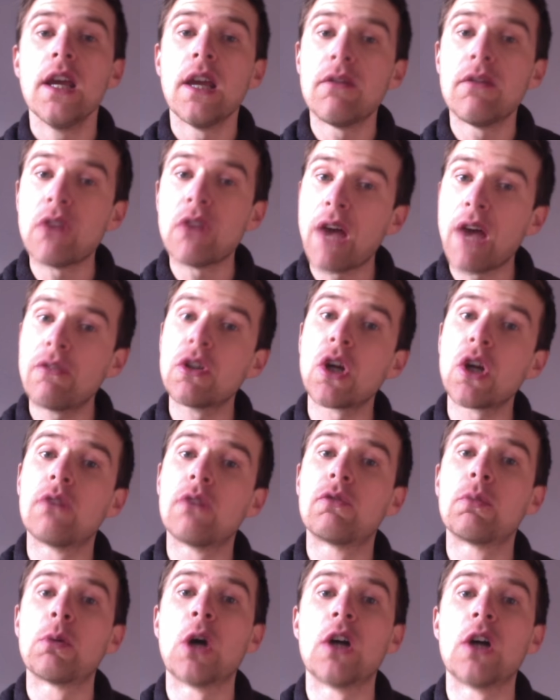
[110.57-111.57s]
If you haven't got a
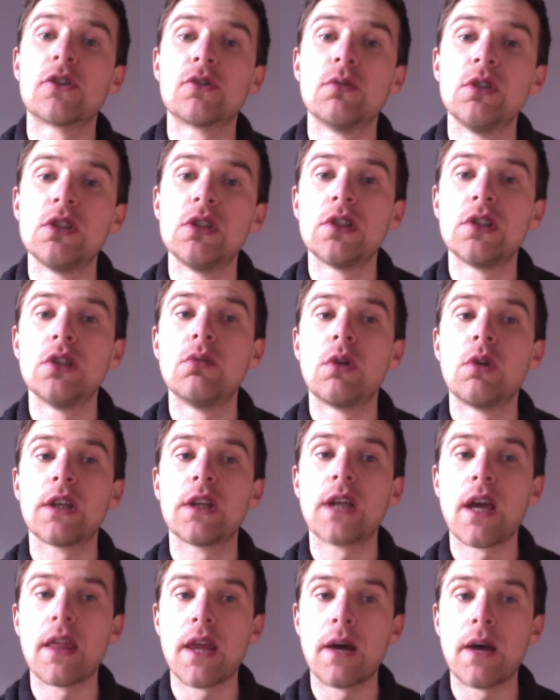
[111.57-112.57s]
vibrato and you still want to
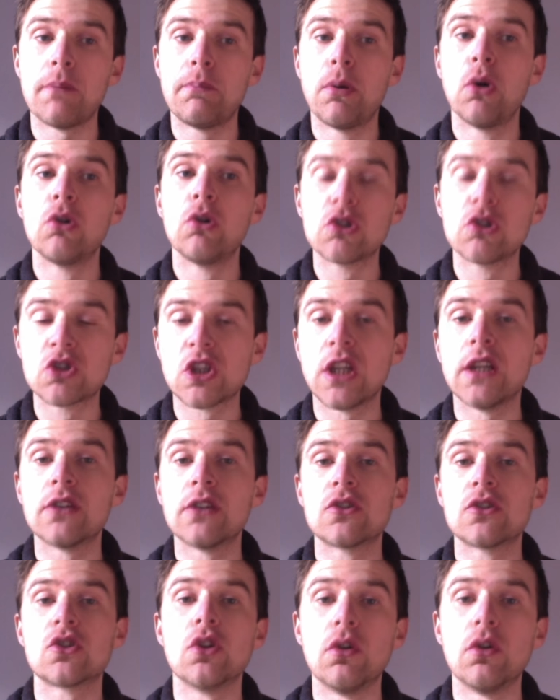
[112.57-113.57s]
get that pulsing
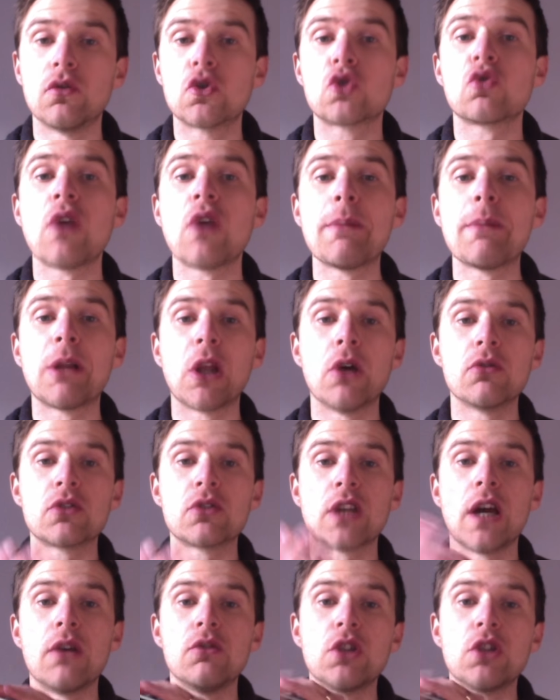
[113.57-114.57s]
sort of tremolo
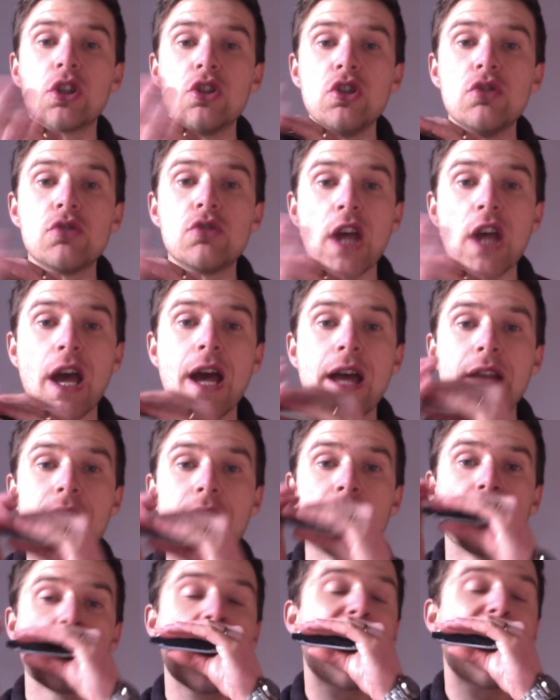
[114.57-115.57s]
sound, you can use your
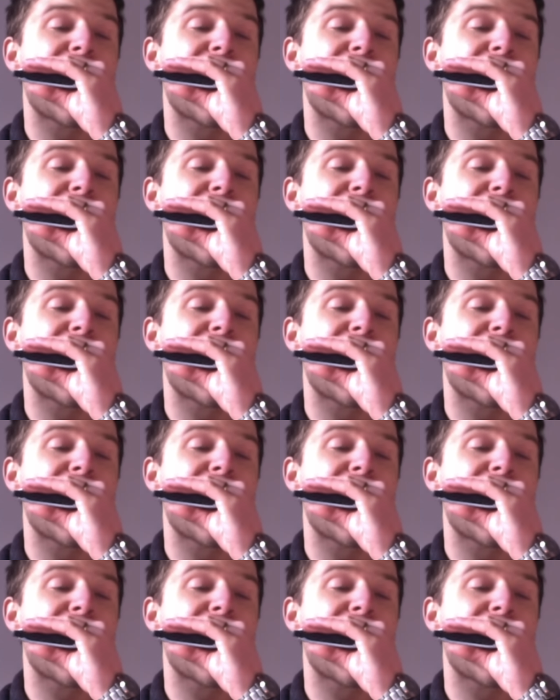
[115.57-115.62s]
hand.